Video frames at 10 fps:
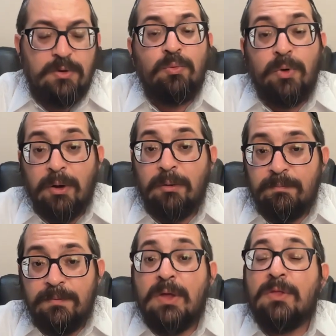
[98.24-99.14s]
Well,
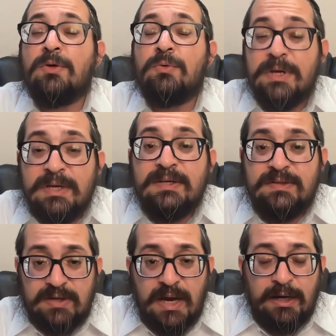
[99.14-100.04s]
there
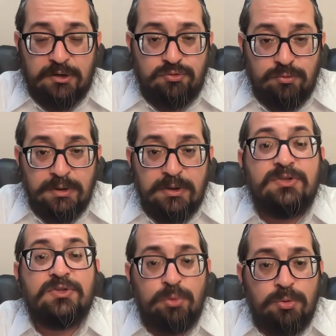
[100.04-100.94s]
is actually a
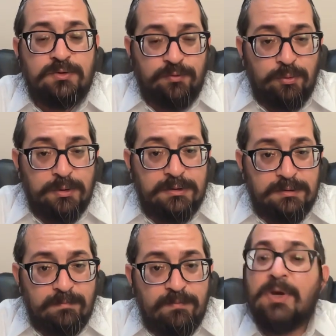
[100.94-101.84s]
source for it,
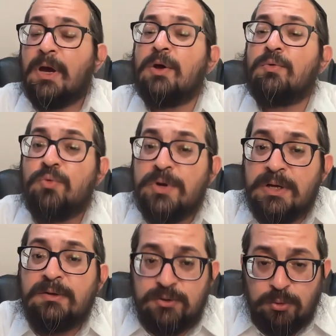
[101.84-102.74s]
a
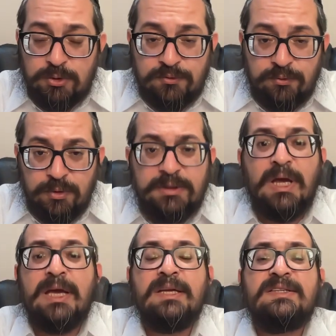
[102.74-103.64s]
real source for it,
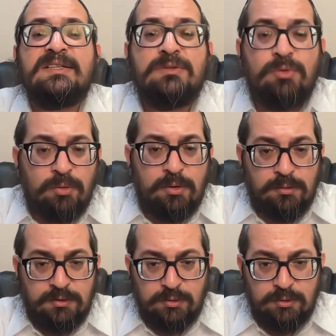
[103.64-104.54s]
a
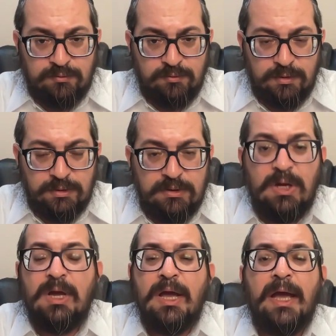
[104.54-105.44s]
historical source for it.
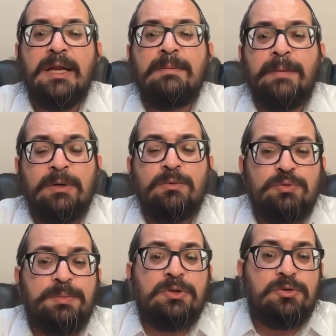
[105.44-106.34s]
Anybody who's
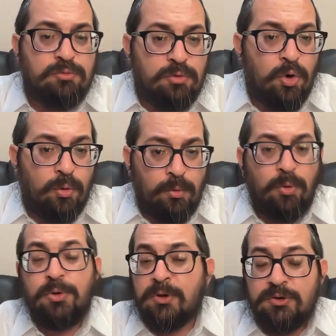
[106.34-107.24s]
been to Rome, or
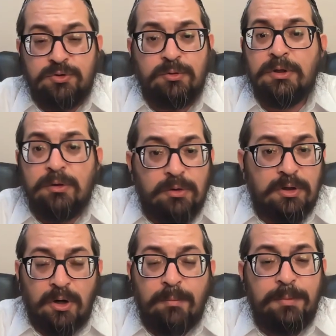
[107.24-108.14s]
you can certainly look
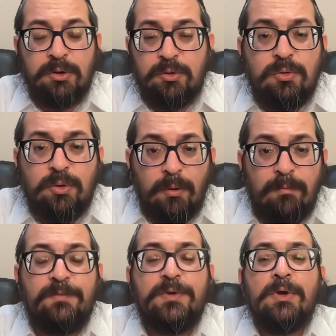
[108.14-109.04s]
it up on Google,
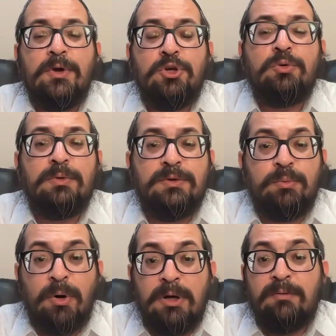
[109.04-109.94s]
you will,
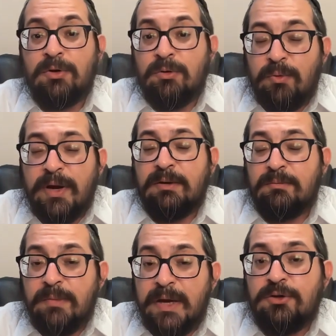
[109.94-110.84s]
one of the great
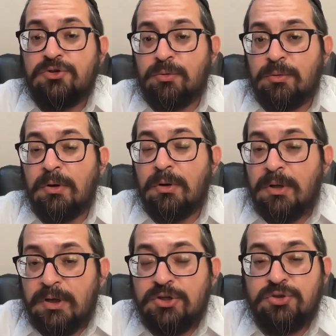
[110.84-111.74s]
major
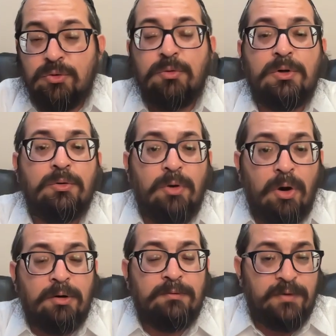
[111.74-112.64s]
historical
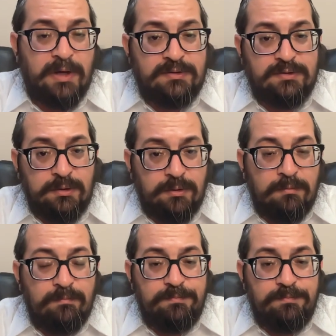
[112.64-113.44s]
artifacts there,